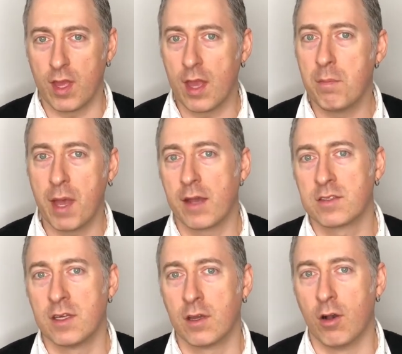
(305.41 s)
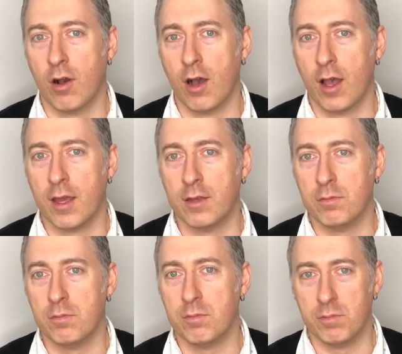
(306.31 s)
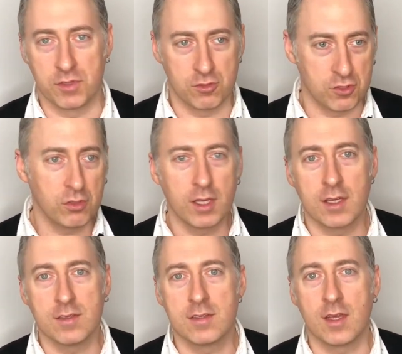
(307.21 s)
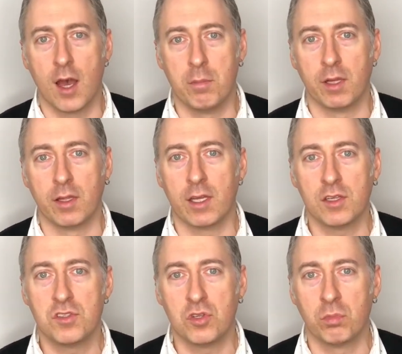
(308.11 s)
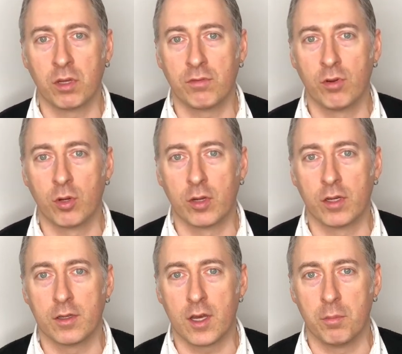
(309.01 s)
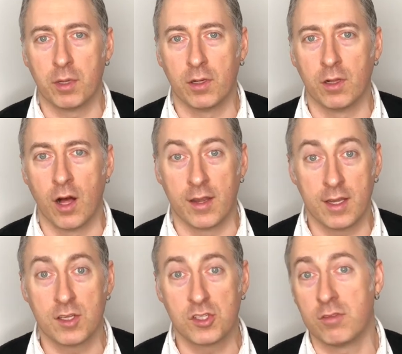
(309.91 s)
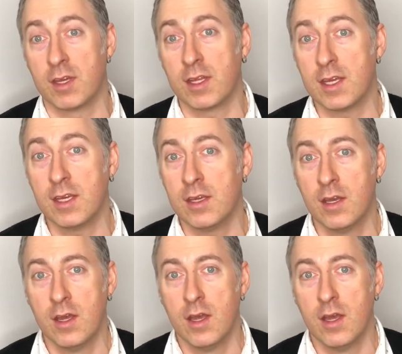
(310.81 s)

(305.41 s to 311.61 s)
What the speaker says: impacting on Mr. Julian's ability to bring forward a bill on an issue that he